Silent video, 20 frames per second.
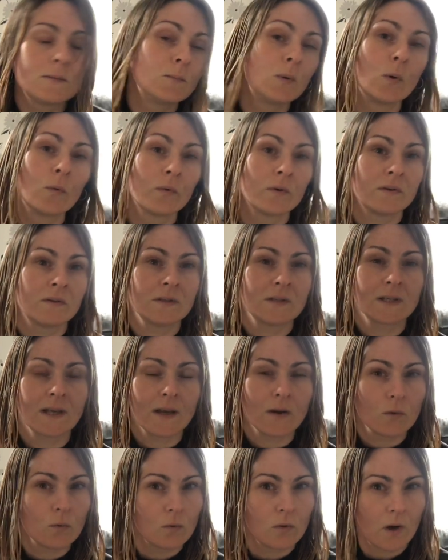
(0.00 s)
important to
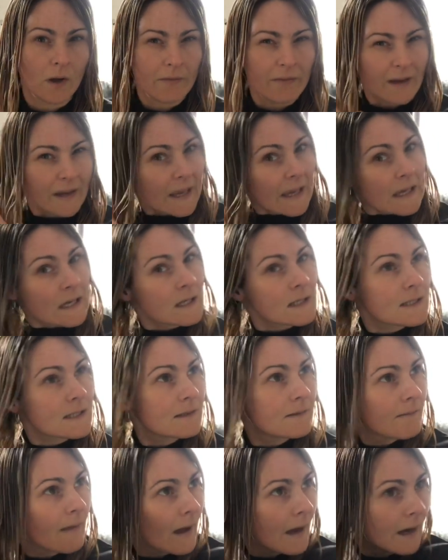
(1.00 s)
get all like the kinks
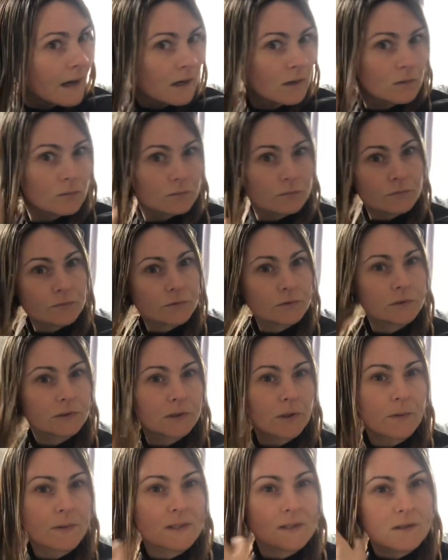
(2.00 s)
and that out
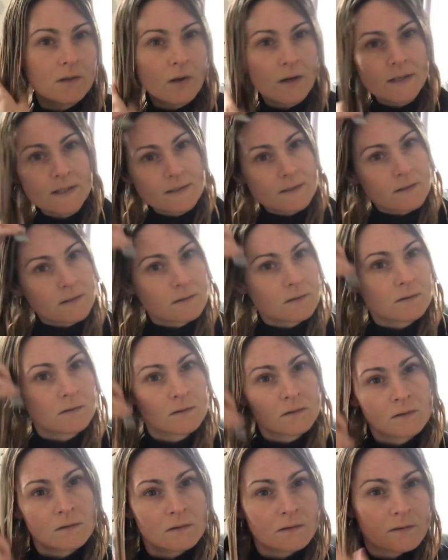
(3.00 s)
so it's nice and
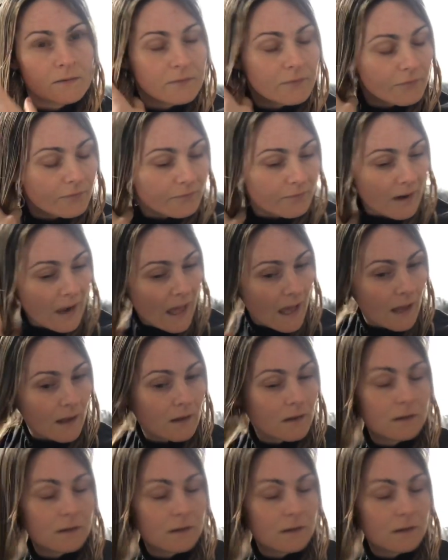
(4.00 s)
flat.